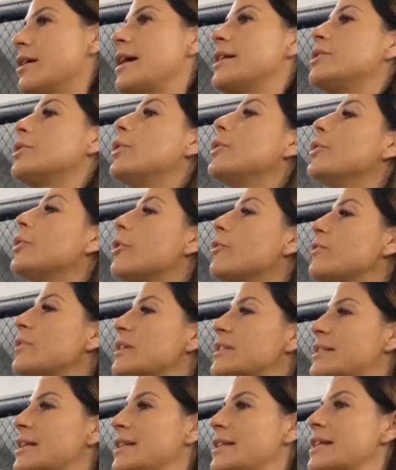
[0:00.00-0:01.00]
I don't know if
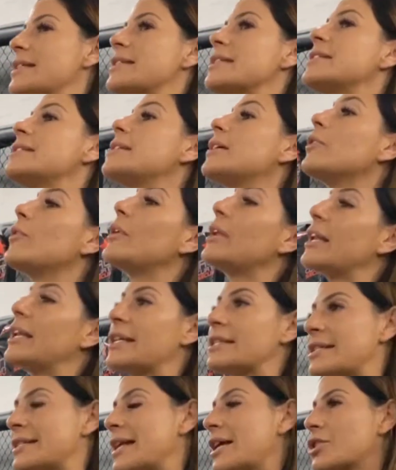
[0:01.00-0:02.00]
there's necessarily an
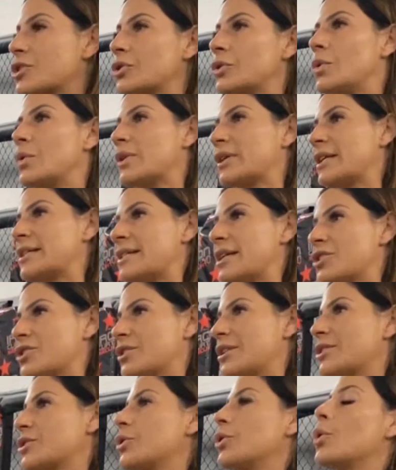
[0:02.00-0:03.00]
international organization
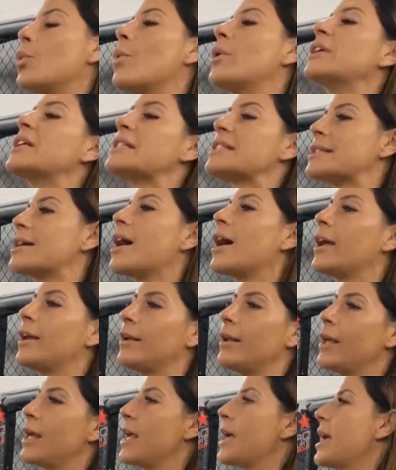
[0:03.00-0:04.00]
that's going to want to sign
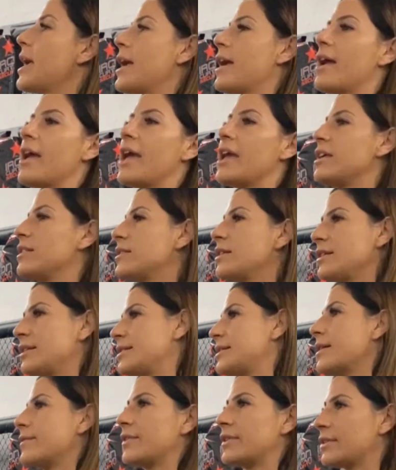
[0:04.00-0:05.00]
a
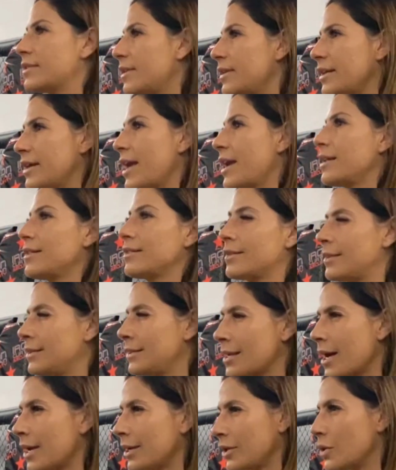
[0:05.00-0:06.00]
37, 38,
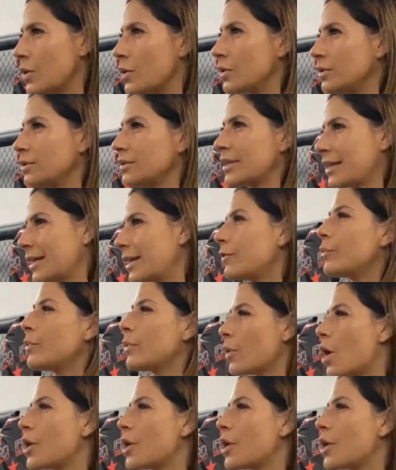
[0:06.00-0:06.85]
39 year old. Like, mm. if we're mm.